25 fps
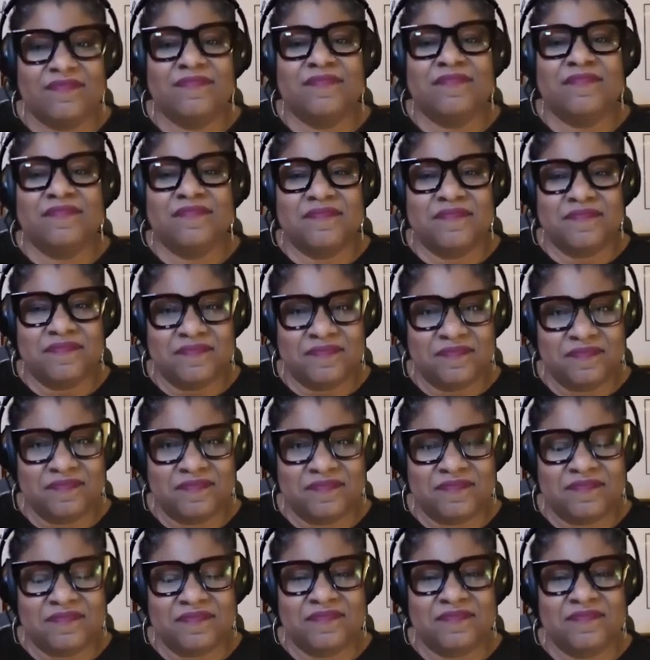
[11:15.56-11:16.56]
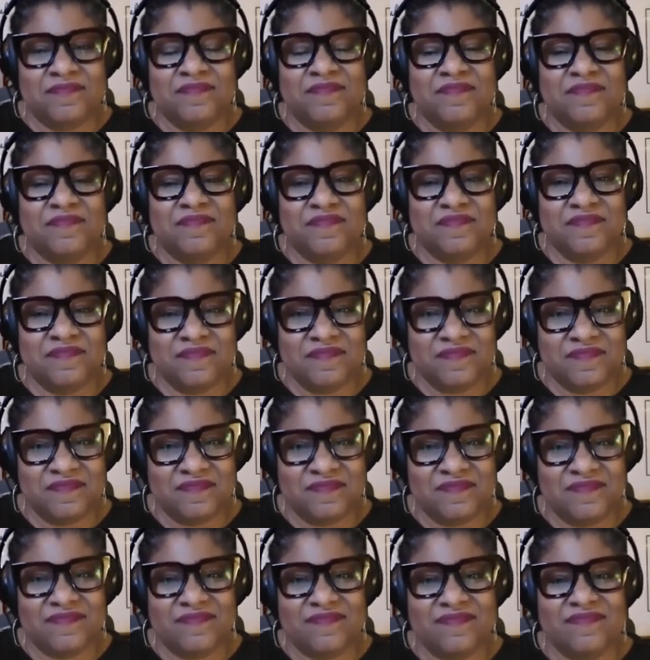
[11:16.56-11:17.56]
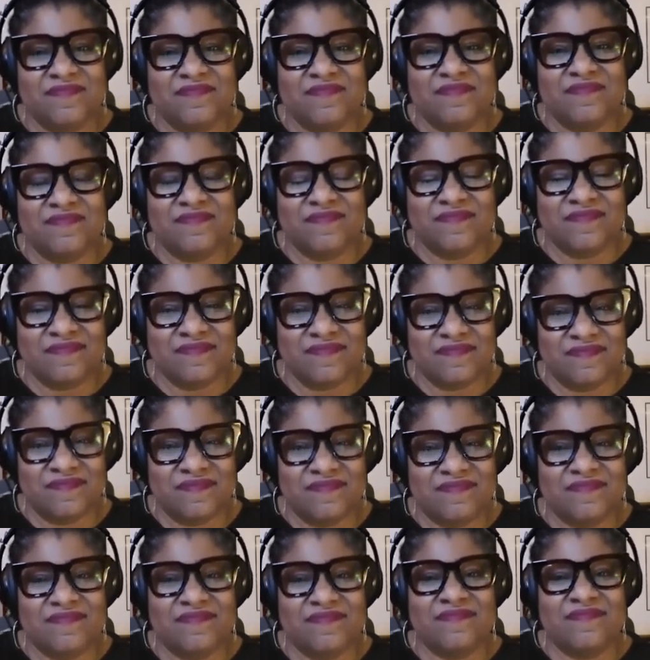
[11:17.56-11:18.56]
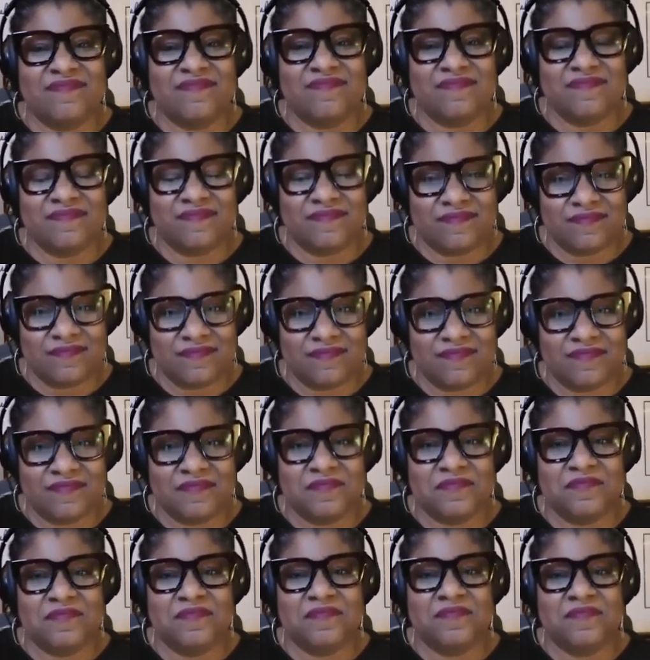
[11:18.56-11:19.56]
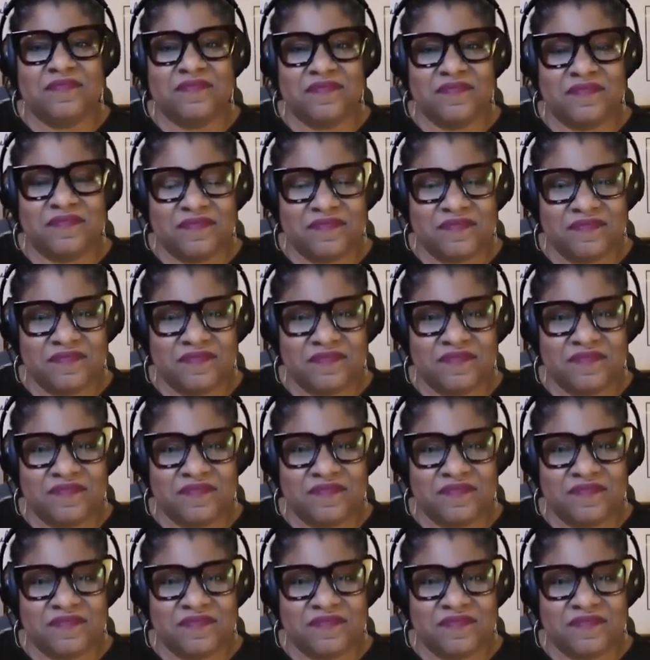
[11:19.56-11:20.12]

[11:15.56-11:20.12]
This person isn't speaking.